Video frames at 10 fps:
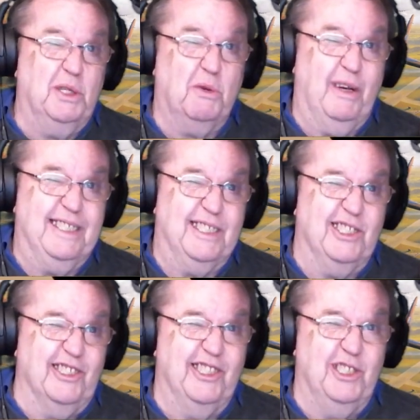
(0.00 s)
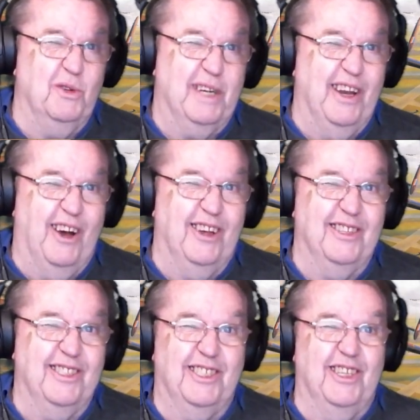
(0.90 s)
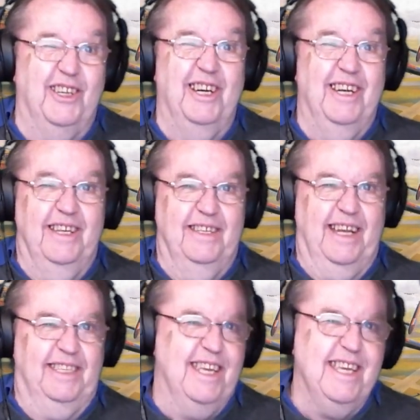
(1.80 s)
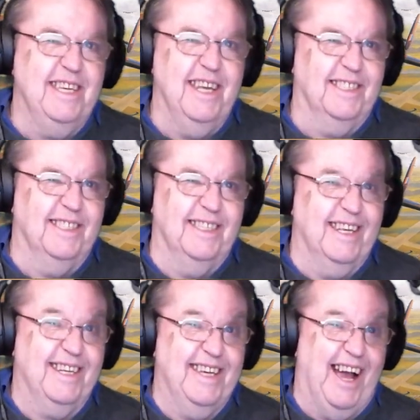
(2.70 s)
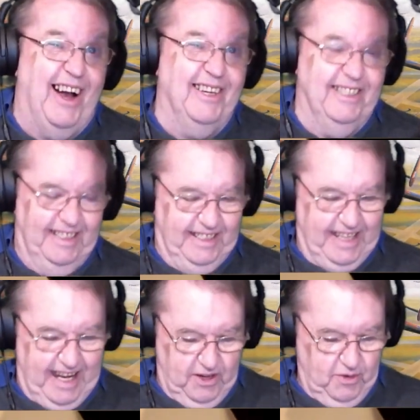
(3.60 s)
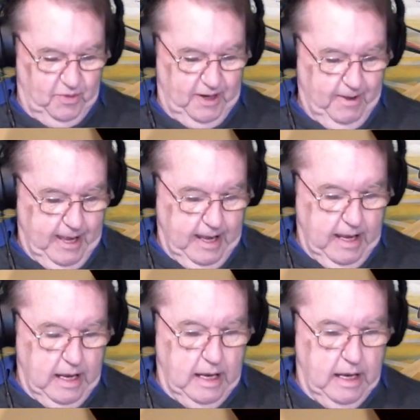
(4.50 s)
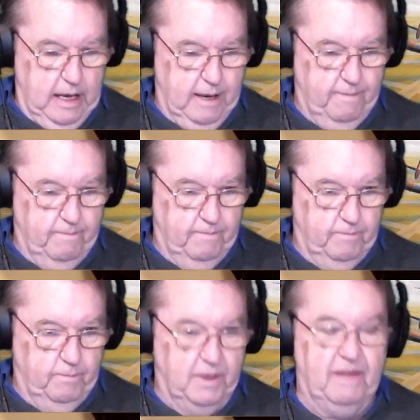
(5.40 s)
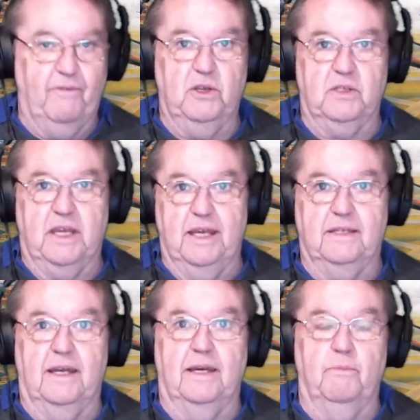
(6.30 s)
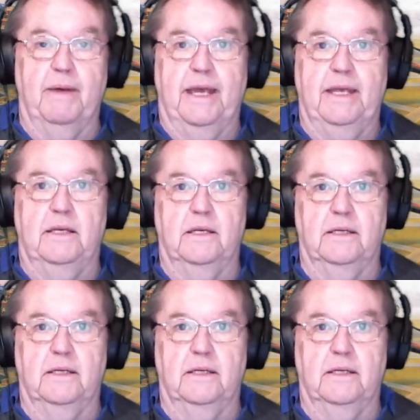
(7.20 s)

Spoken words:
questions you can answer that he doesn't can do. But the first case I made